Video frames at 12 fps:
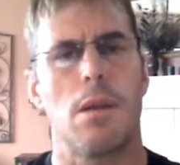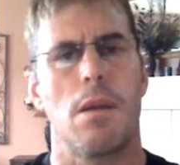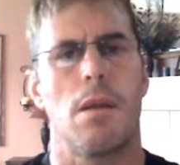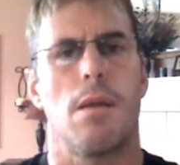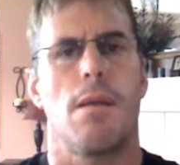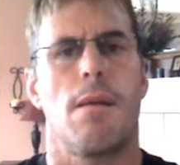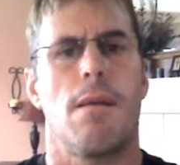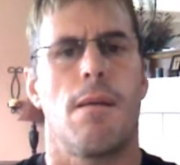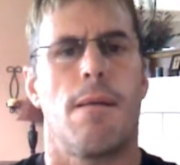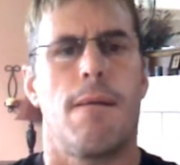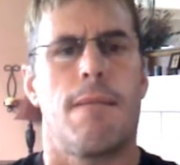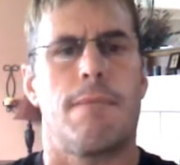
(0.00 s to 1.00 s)

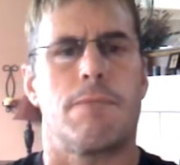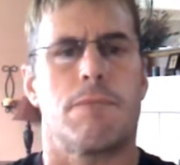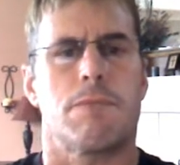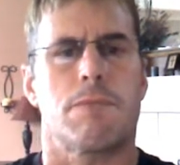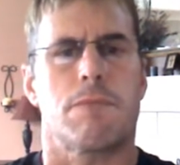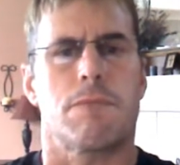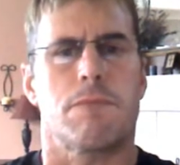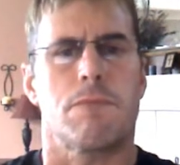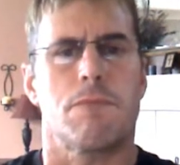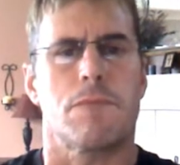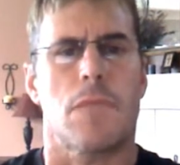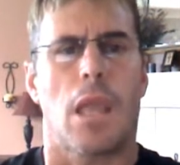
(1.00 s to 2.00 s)

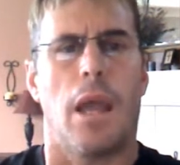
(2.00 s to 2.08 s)
Nobody speaks.